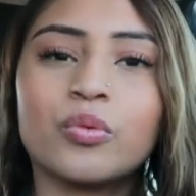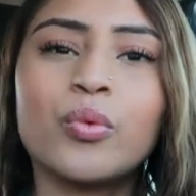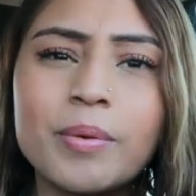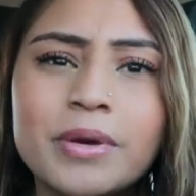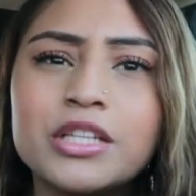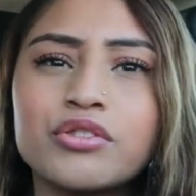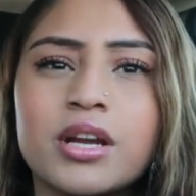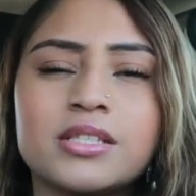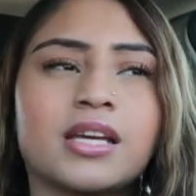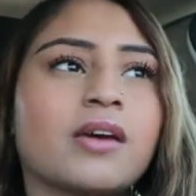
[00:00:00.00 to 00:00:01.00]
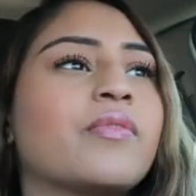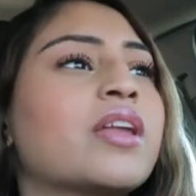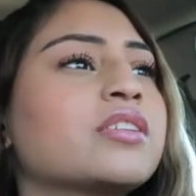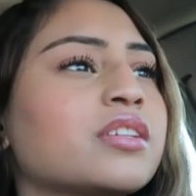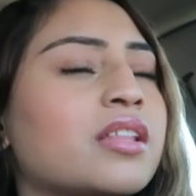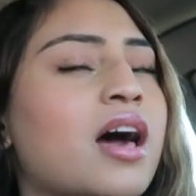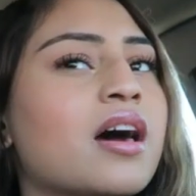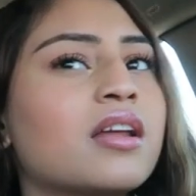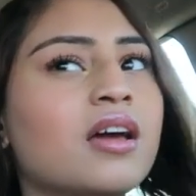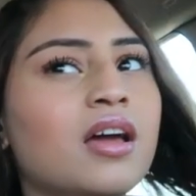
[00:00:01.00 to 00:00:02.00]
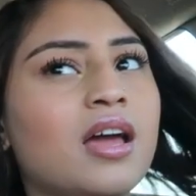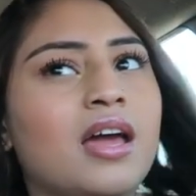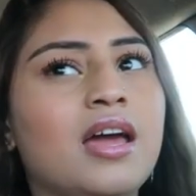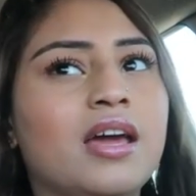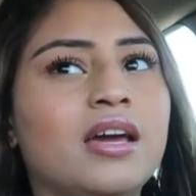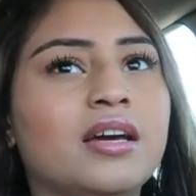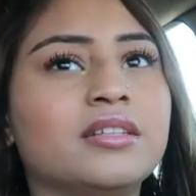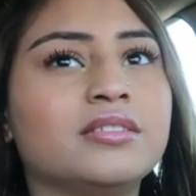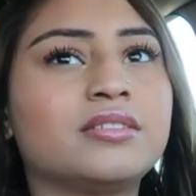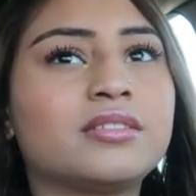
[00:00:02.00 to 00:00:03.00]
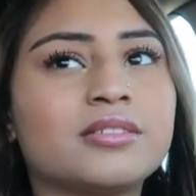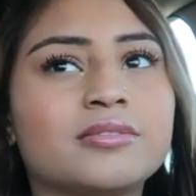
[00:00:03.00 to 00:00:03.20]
women try to take advantage of that, and